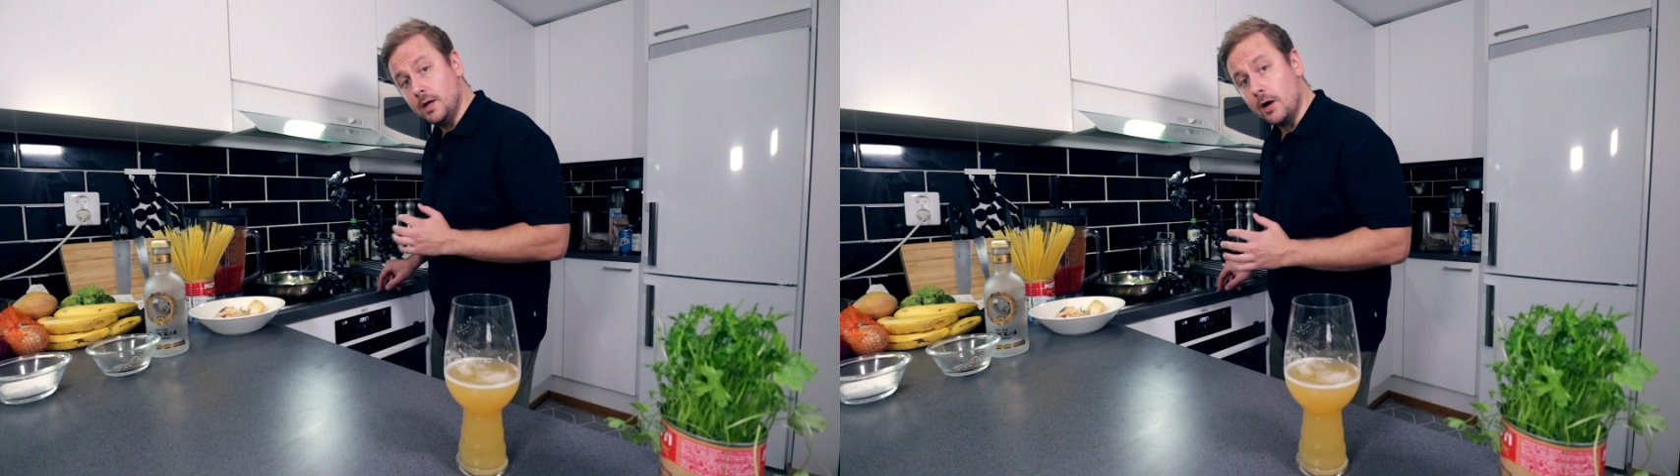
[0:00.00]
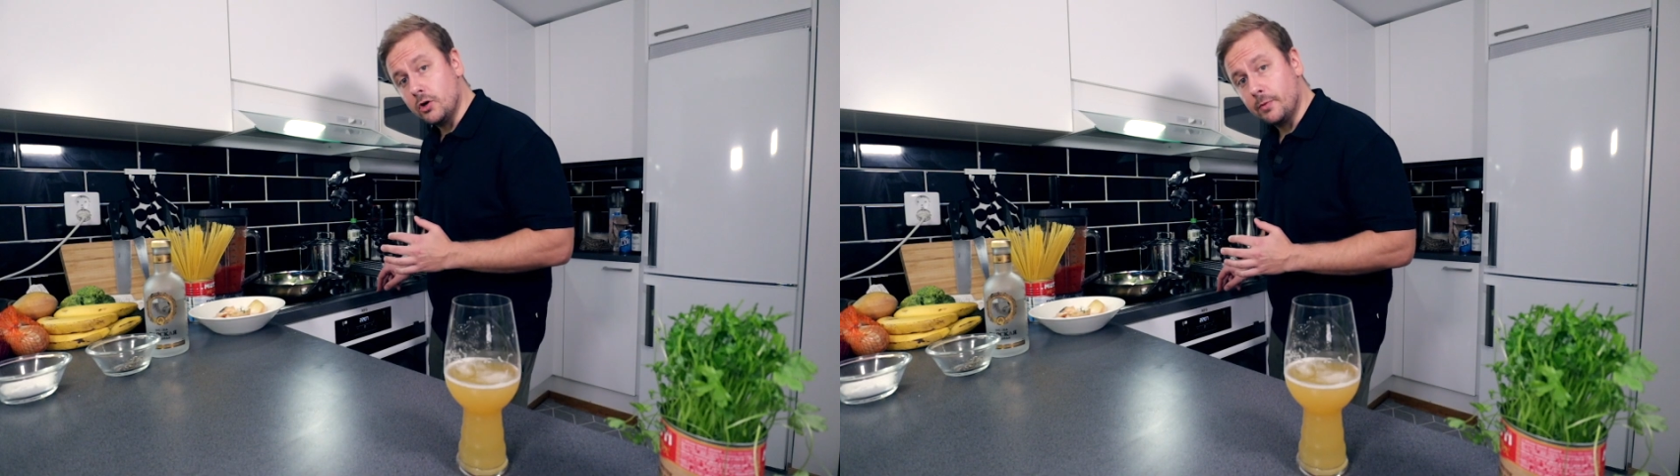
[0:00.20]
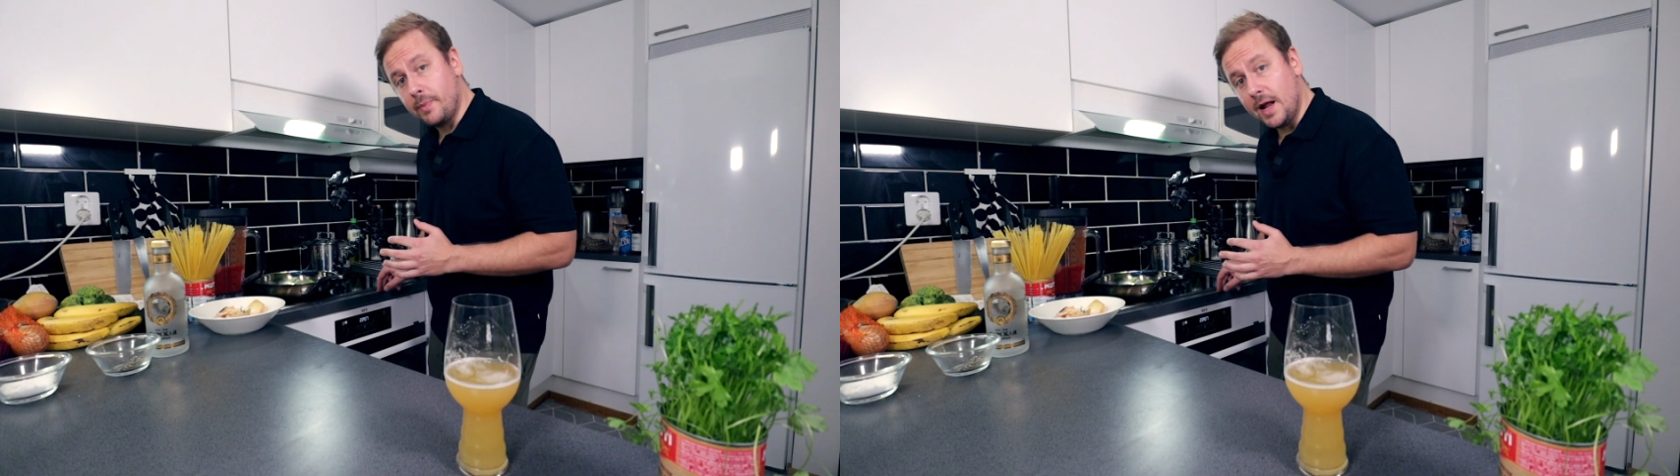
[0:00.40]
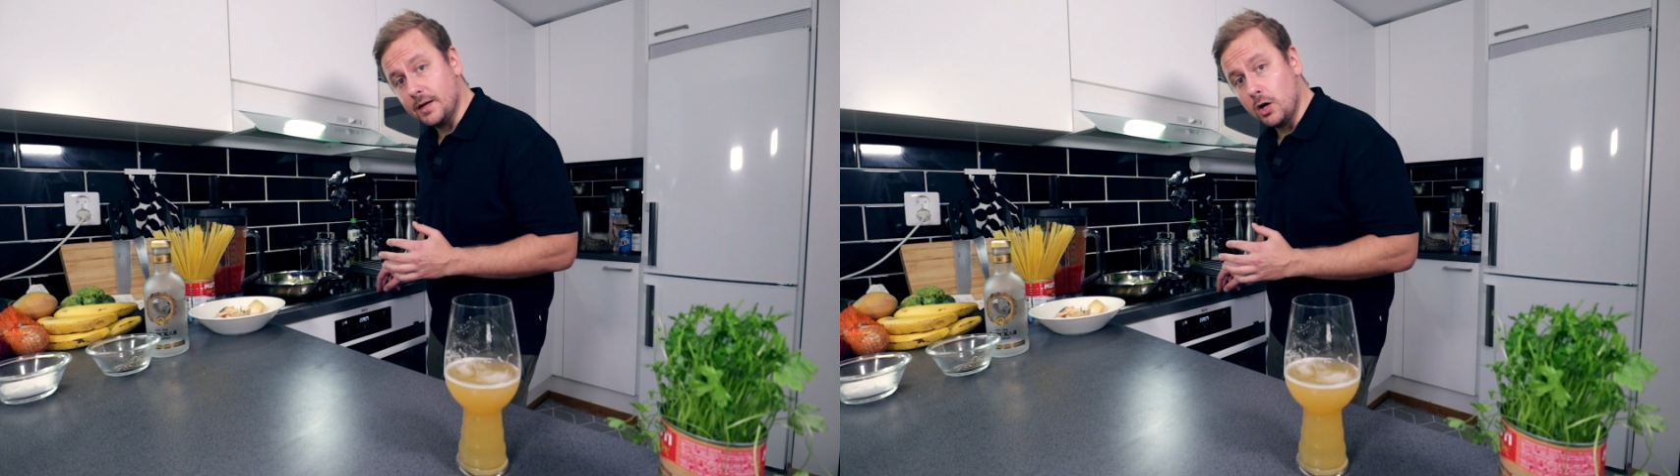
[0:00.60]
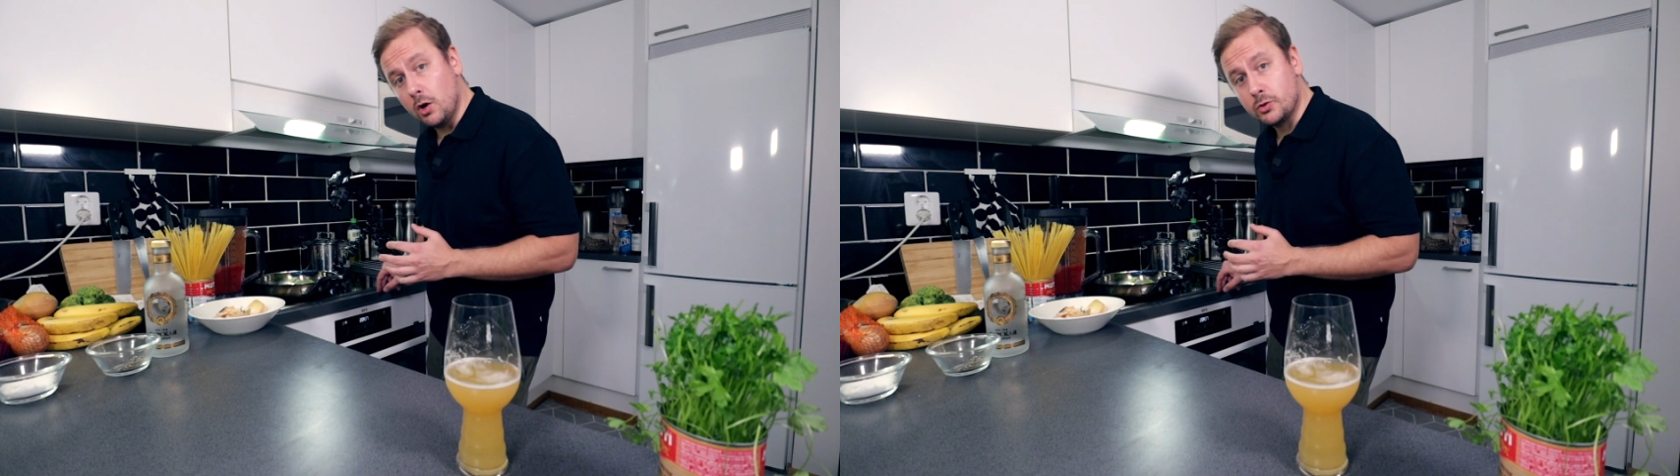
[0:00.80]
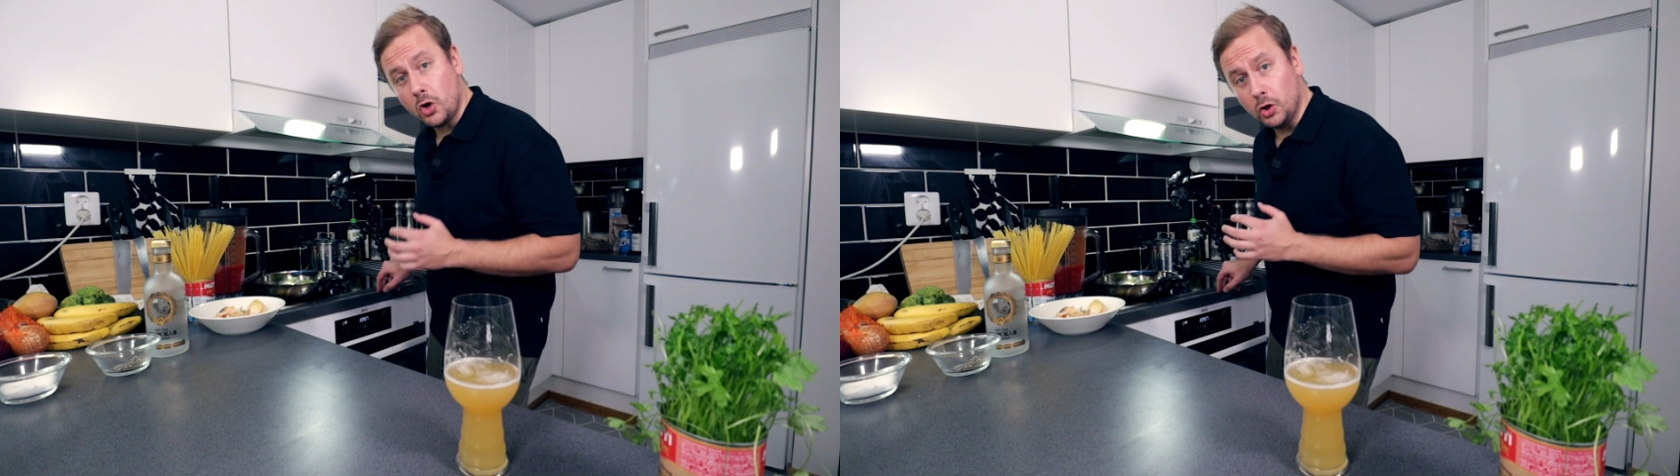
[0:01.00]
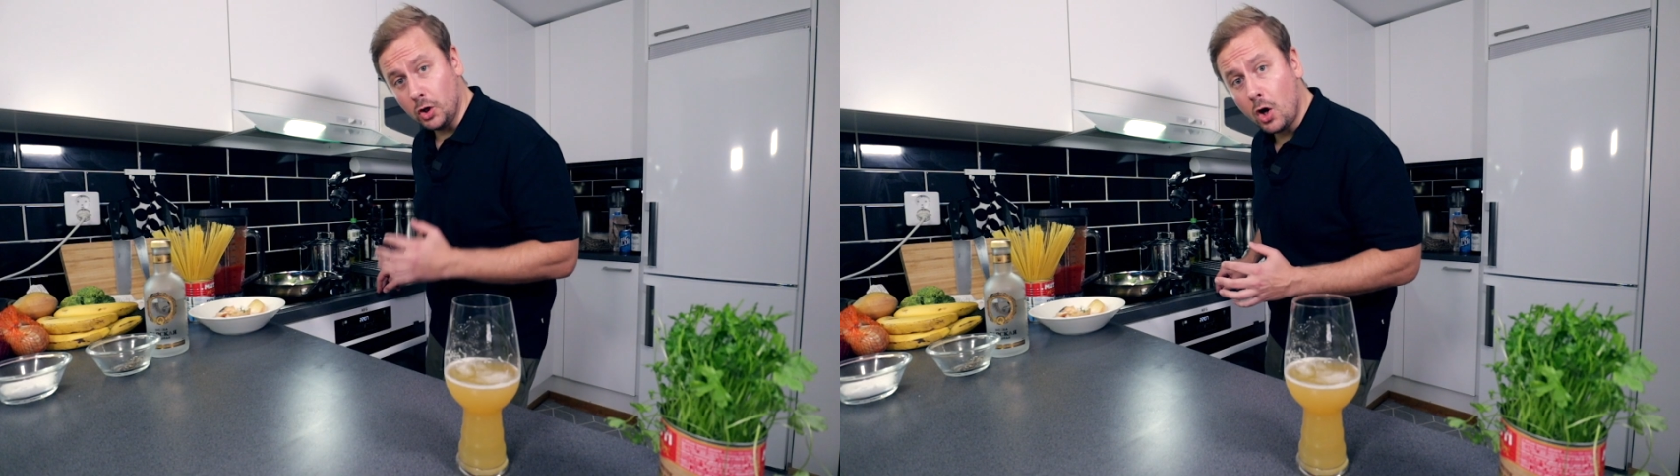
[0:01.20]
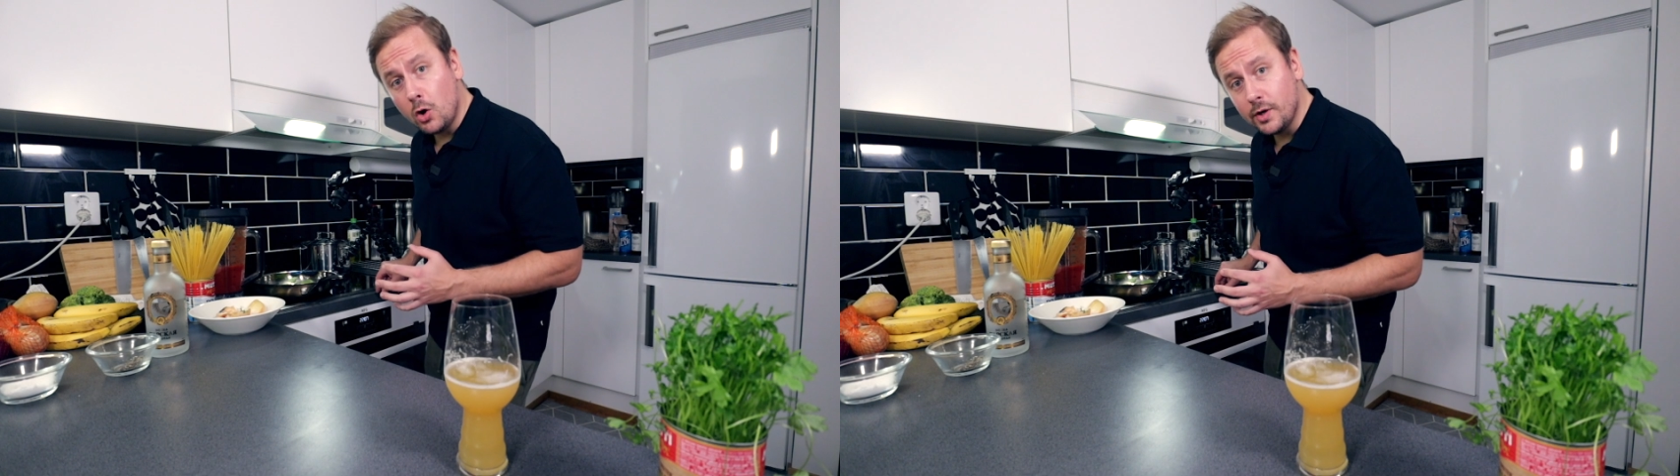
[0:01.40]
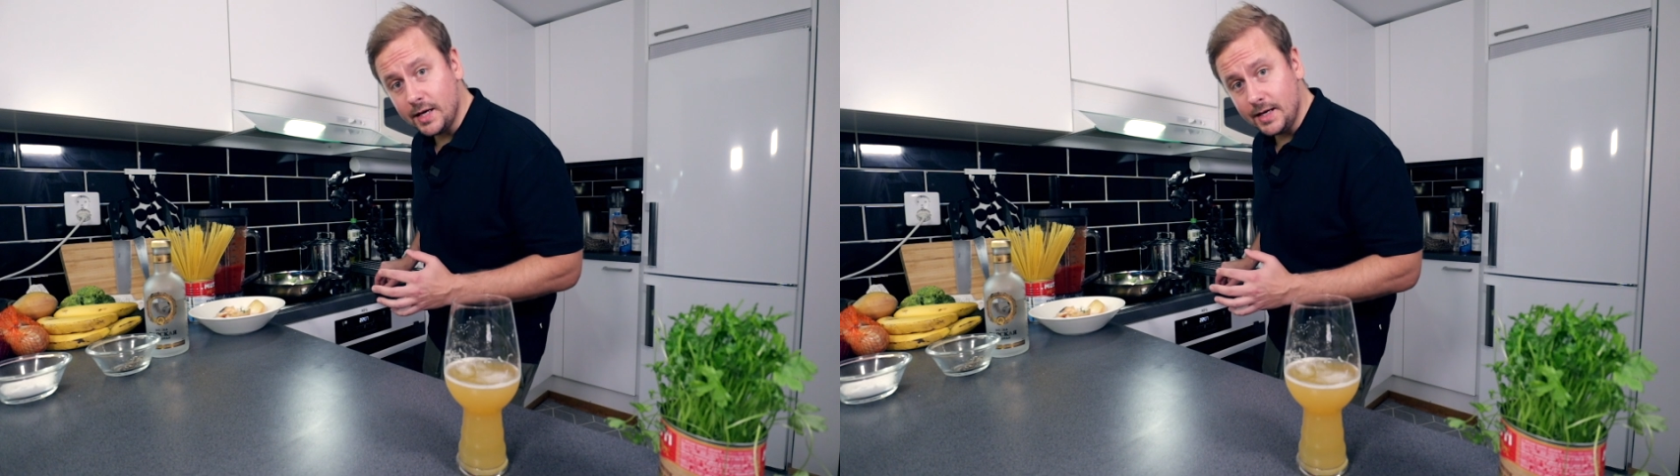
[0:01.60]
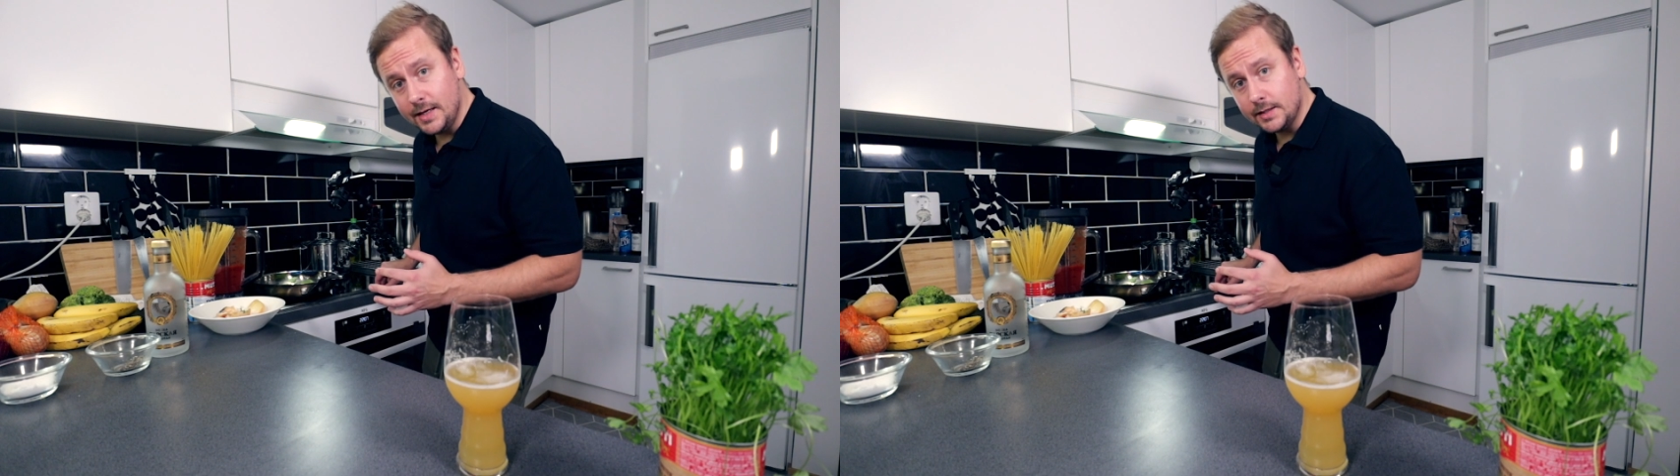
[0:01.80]
Now your pan goes on low
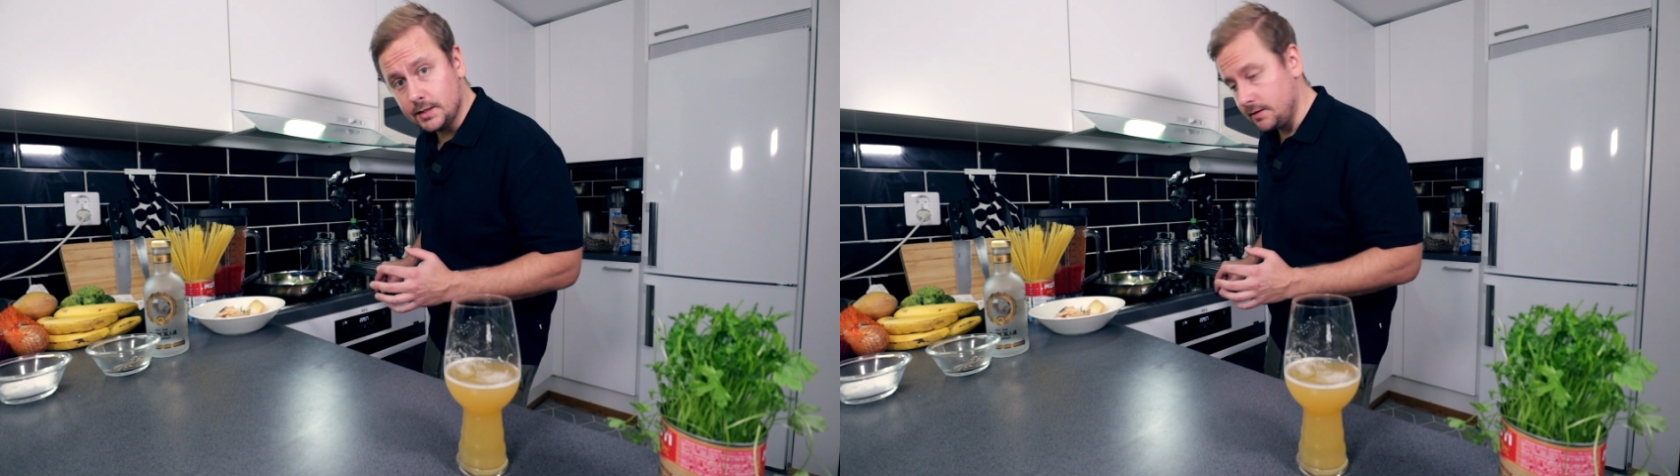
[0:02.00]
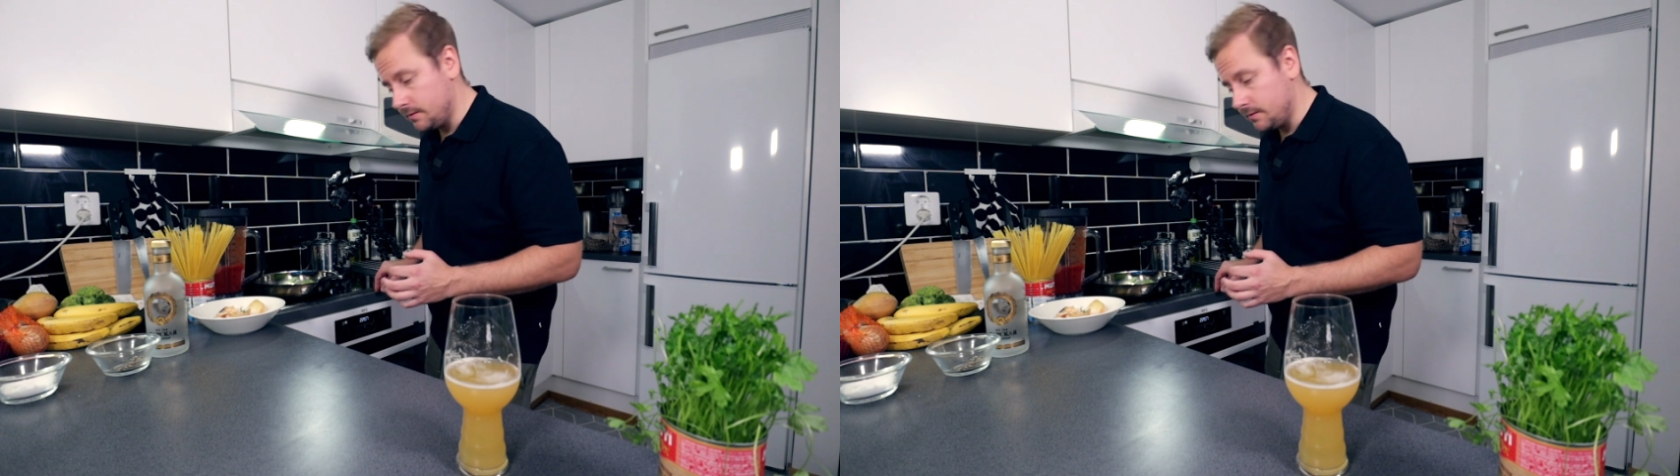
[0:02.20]
heat.